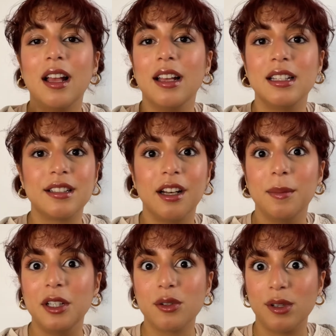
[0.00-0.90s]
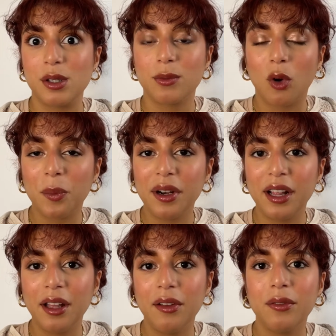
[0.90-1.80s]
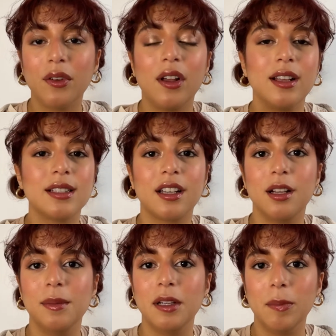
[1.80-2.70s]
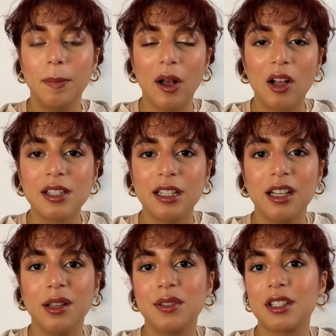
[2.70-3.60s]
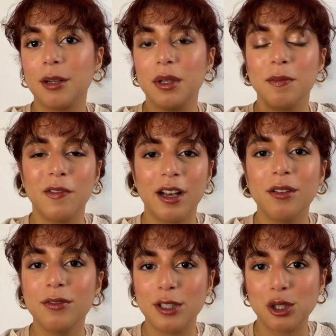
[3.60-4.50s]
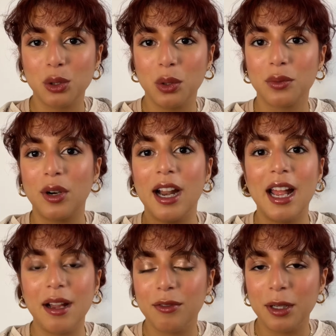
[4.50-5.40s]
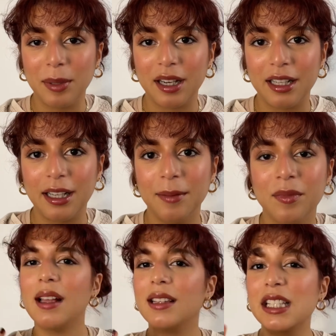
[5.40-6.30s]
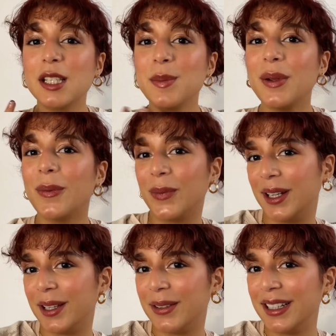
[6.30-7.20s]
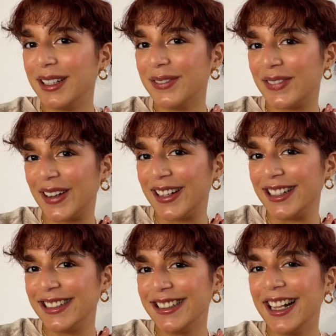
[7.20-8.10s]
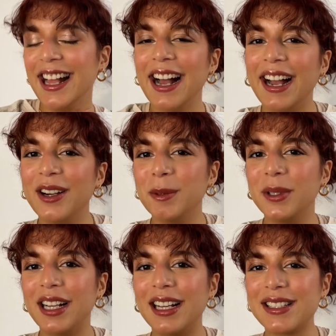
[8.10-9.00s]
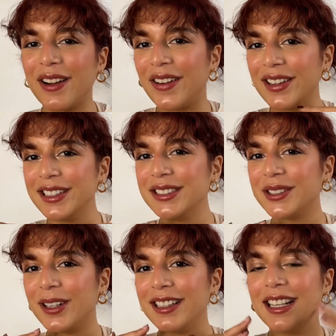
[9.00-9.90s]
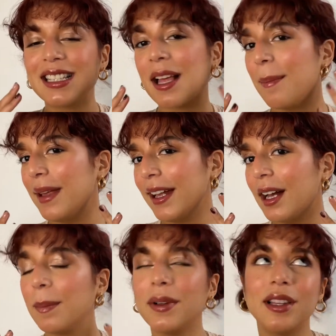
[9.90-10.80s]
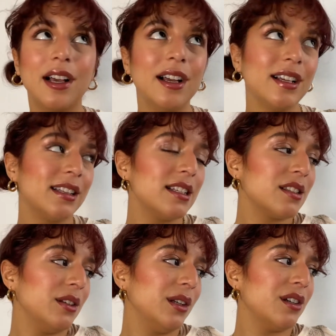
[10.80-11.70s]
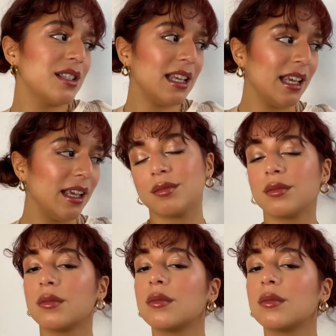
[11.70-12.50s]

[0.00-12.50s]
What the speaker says: It's going to be transformative. It's going to be positive. It's going to be beneficial for everybody. This has been really fun. I hope you guys all enjoyed this makeup look, this New Year's Eve